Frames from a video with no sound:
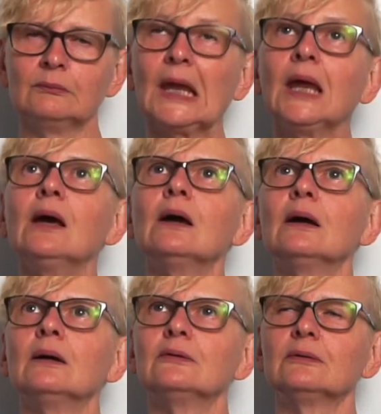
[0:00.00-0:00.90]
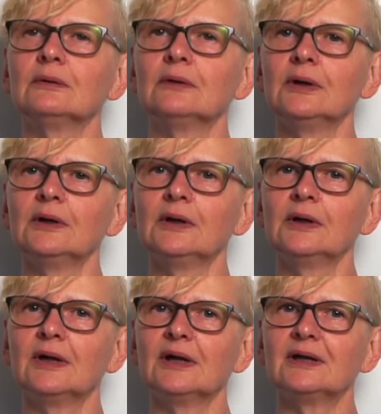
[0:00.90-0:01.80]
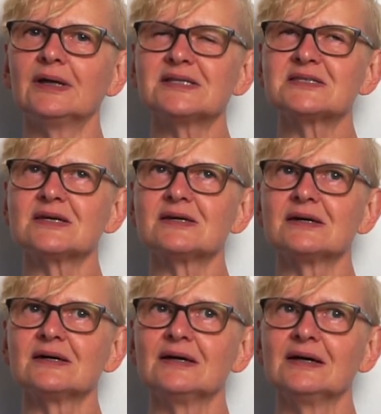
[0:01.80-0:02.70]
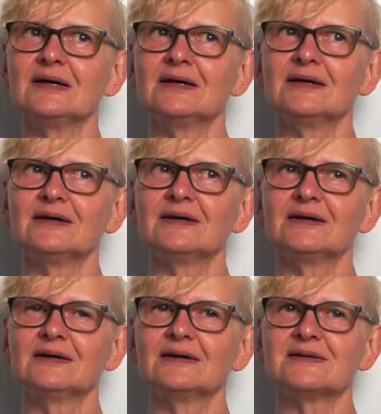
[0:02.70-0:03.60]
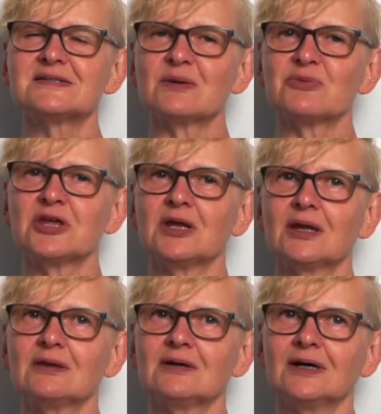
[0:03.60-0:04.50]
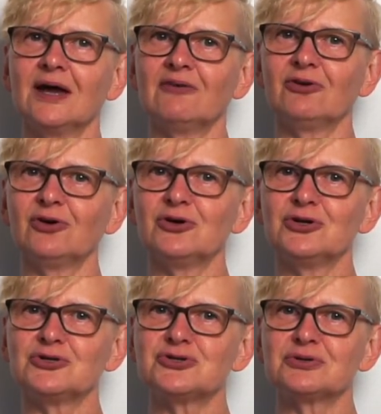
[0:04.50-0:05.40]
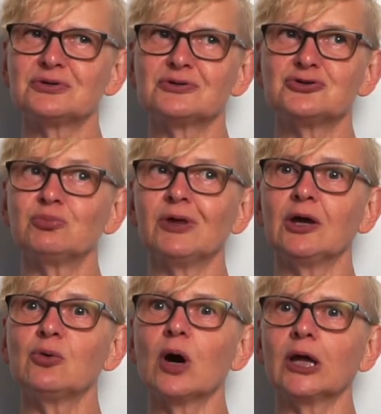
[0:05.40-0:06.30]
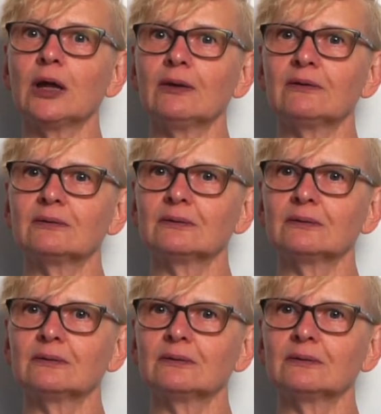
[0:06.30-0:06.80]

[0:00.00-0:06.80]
Yeah, that's something that I have learned to be quiet.